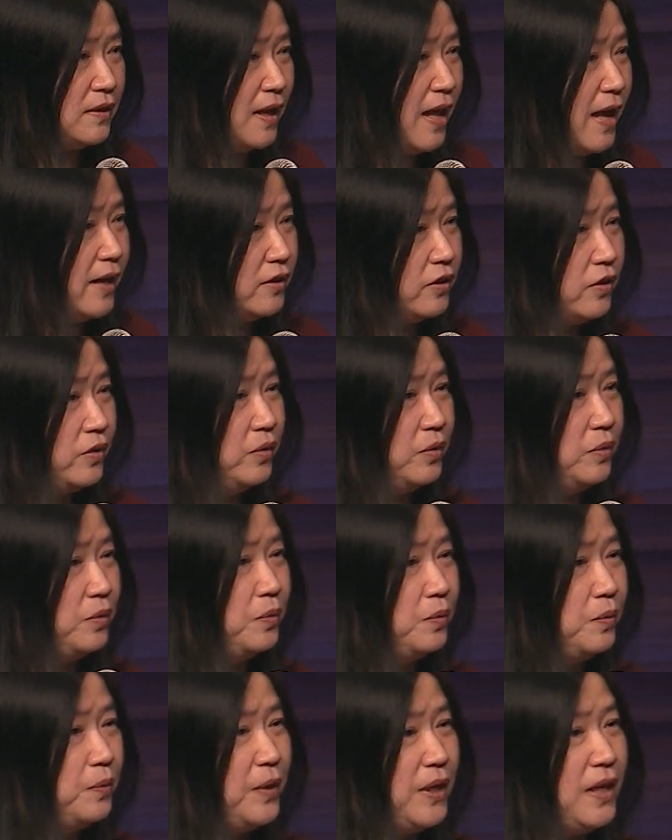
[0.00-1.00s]
led to
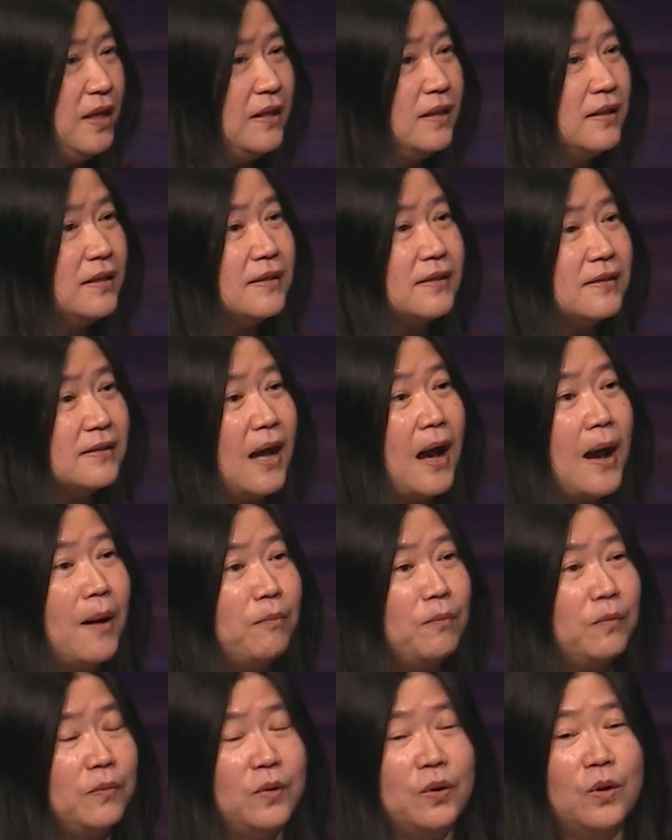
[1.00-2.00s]
read
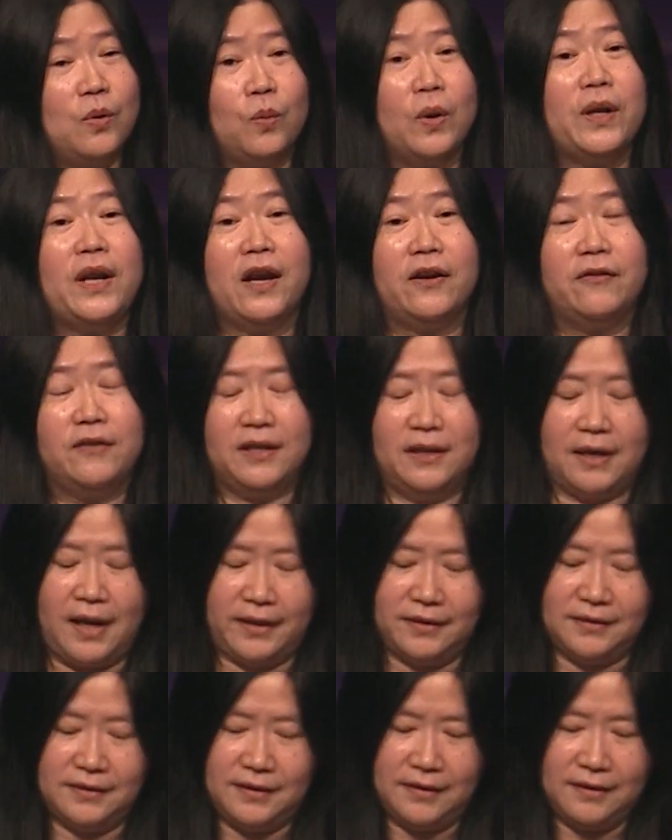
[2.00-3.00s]
Psalm
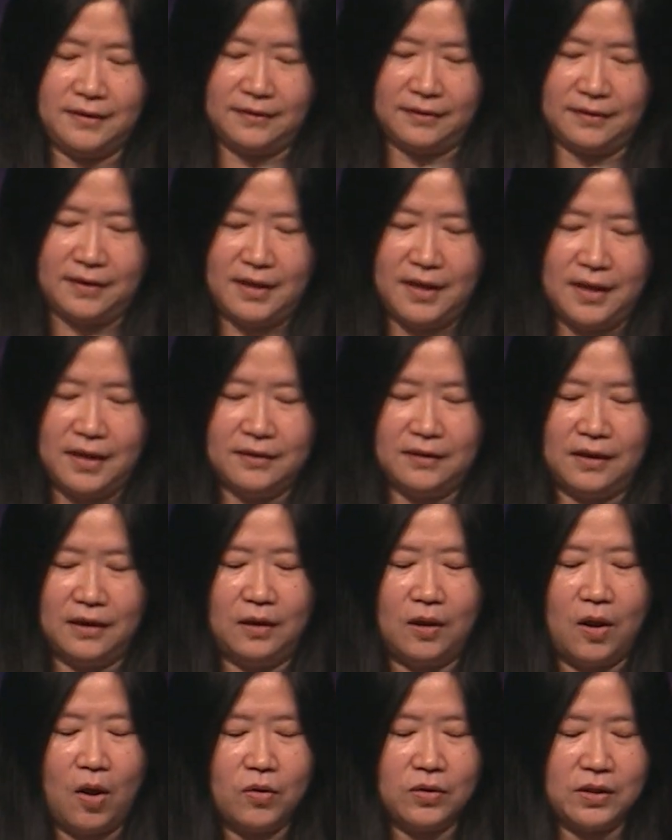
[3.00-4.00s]
119, the
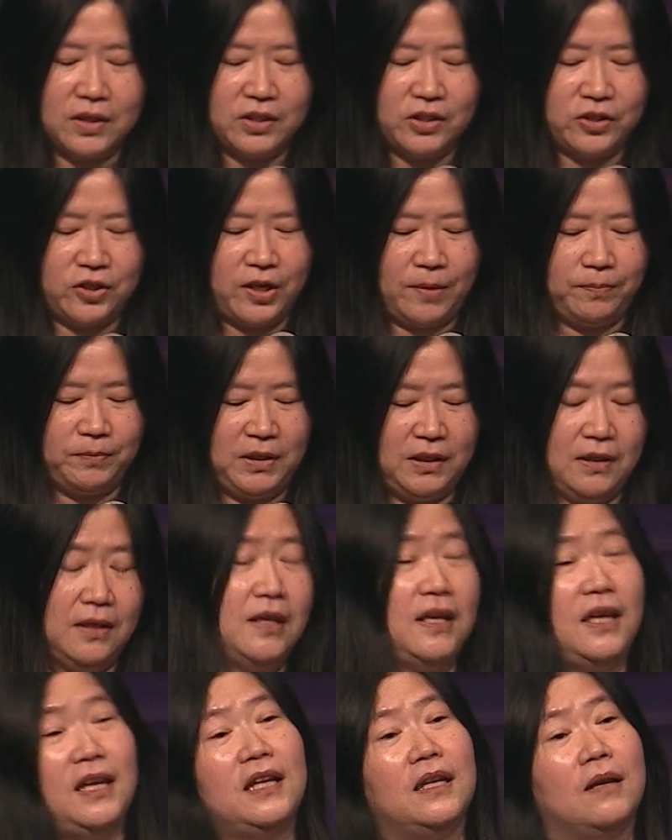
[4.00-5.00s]
longest chapter
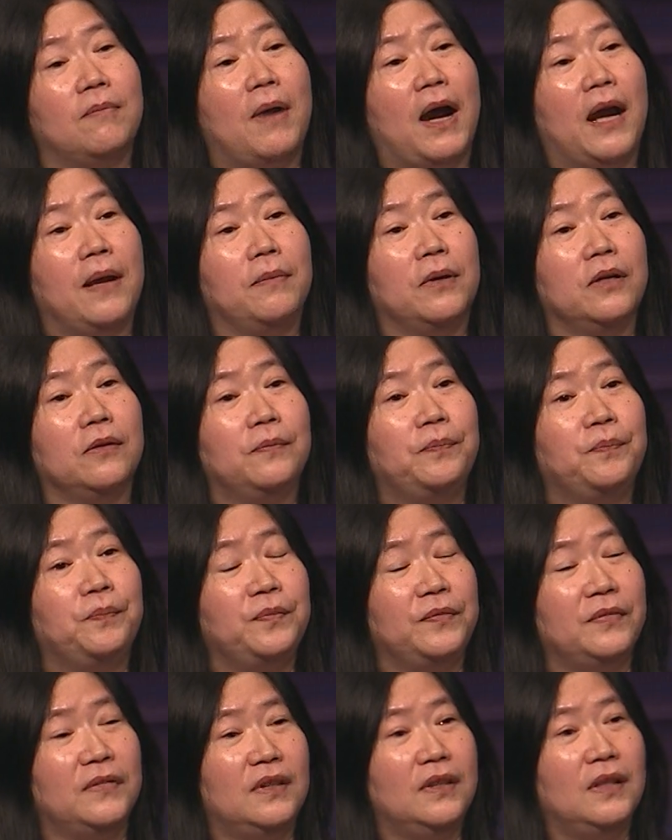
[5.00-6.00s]
in the Bible.
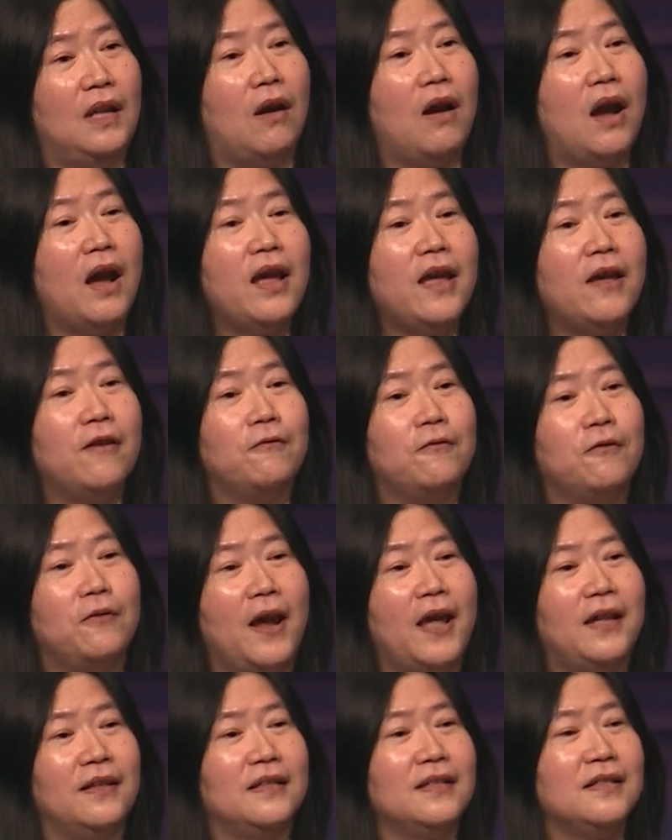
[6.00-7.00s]
Now, I have
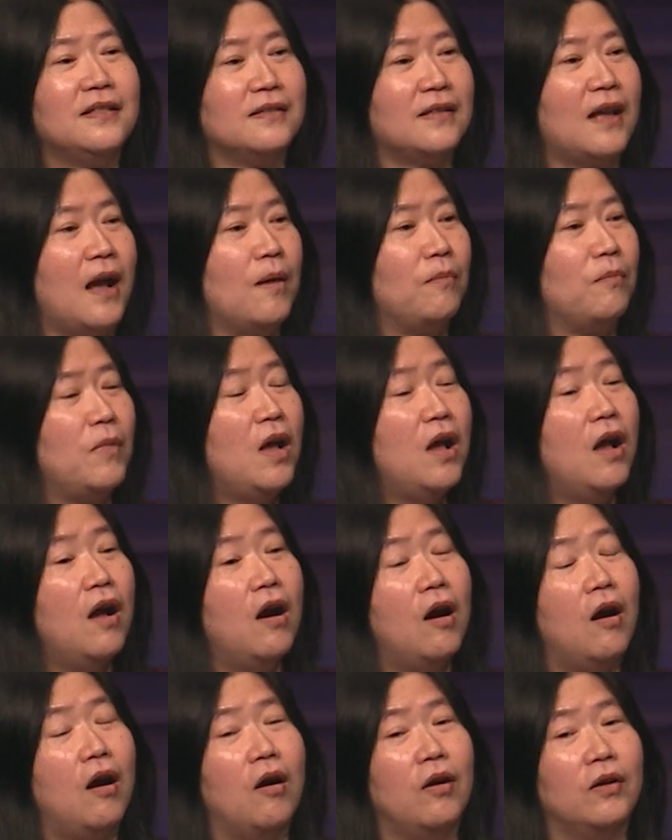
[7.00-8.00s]
read this psalm
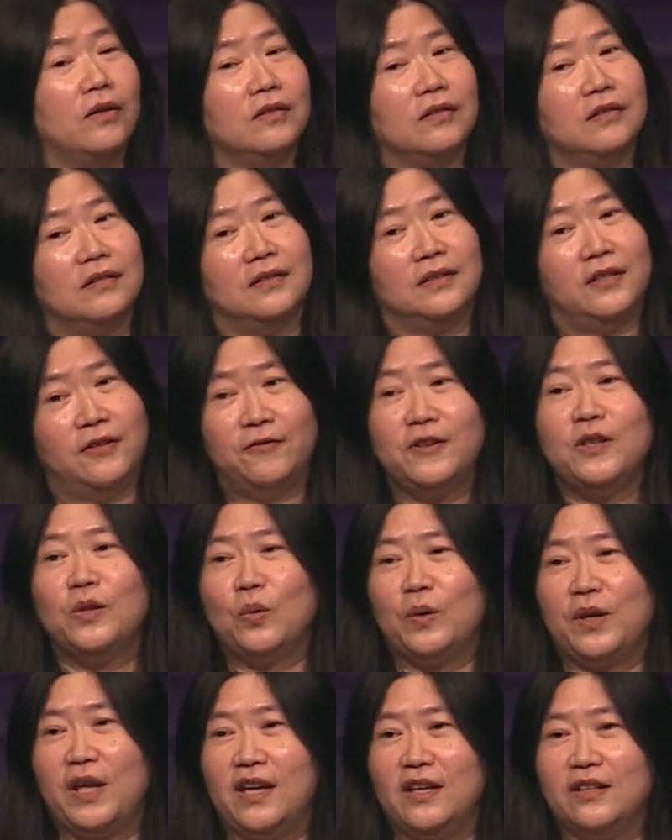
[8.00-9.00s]
on different
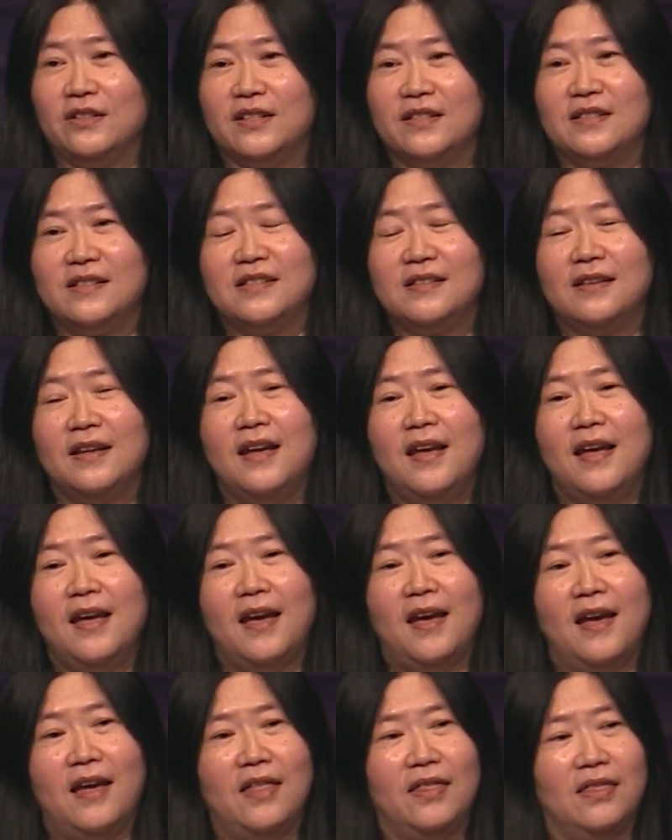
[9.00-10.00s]
occasions,
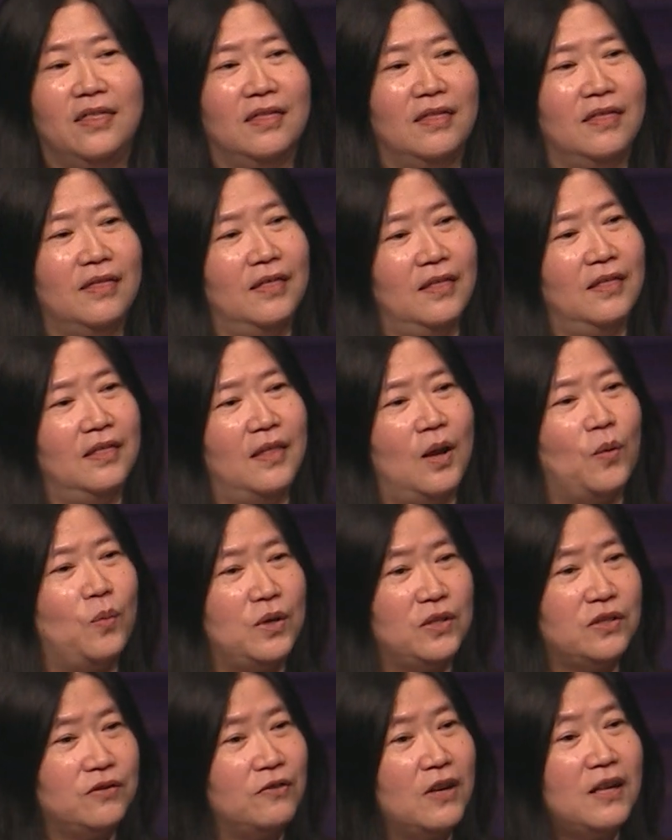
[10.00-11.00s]
and there
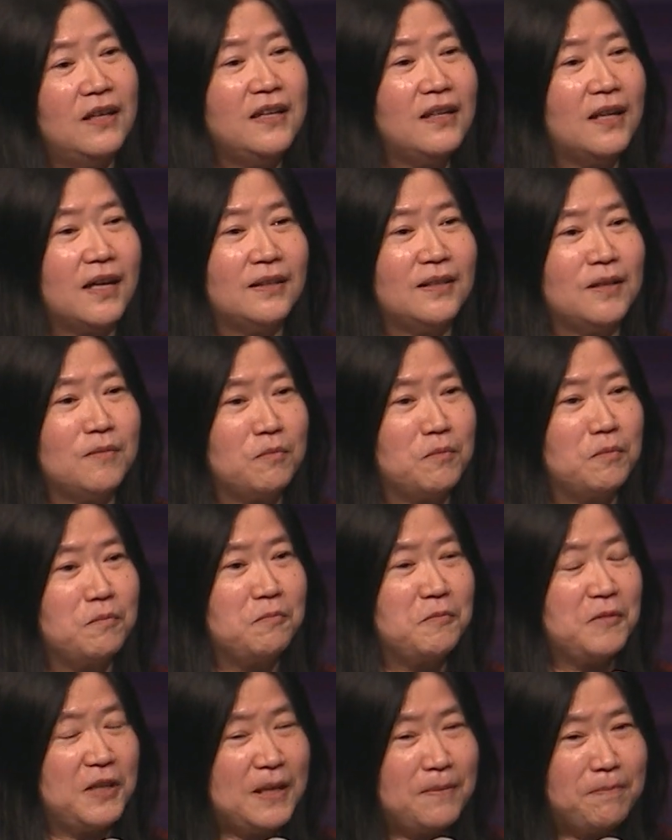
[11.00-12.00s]
was really nothing
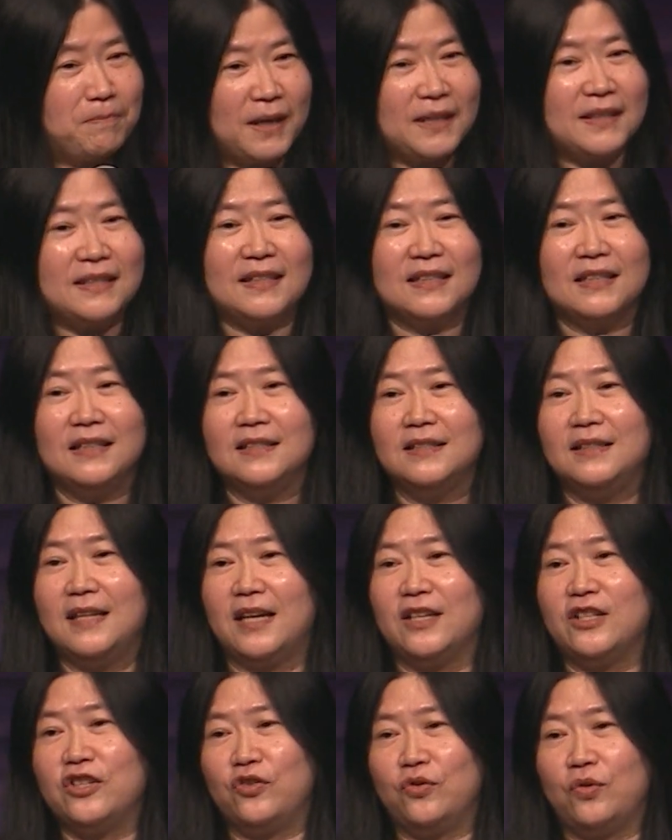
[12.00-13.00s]
in particular
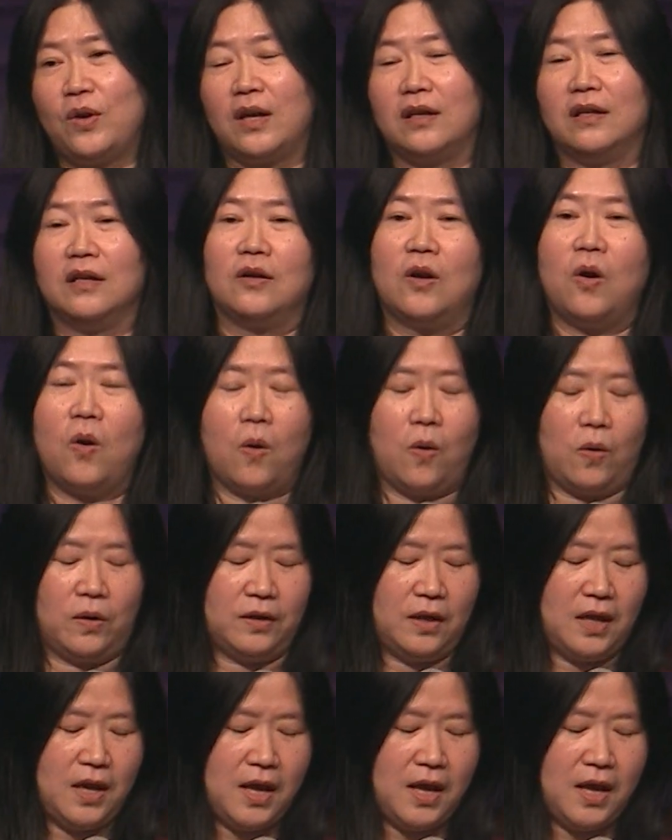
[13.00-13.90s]
that struck a chord.